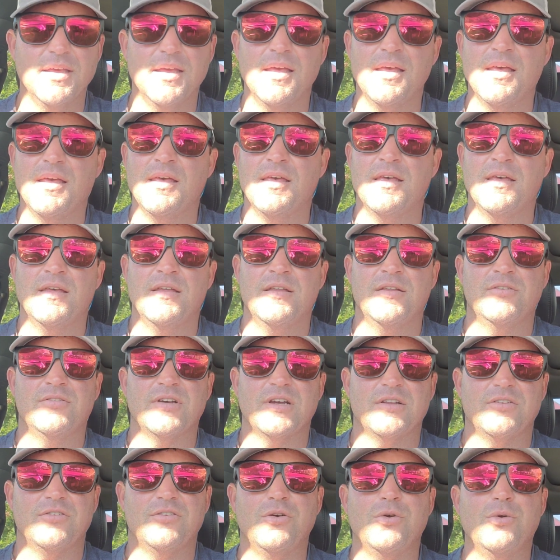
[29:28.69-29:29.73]
It was
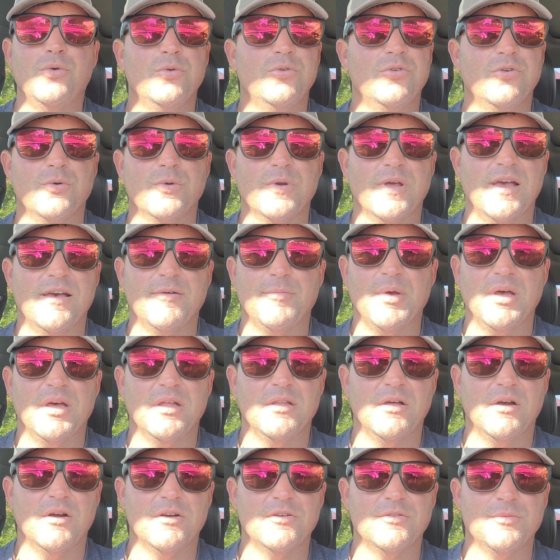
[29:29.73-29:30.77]
like a two, two and a half
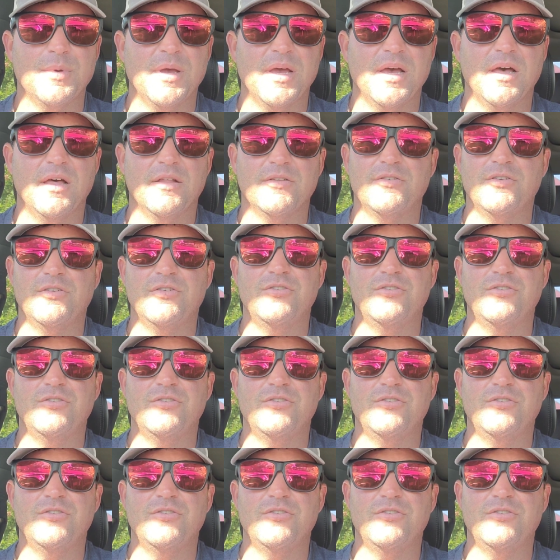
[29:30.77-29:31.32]
pound largemouth,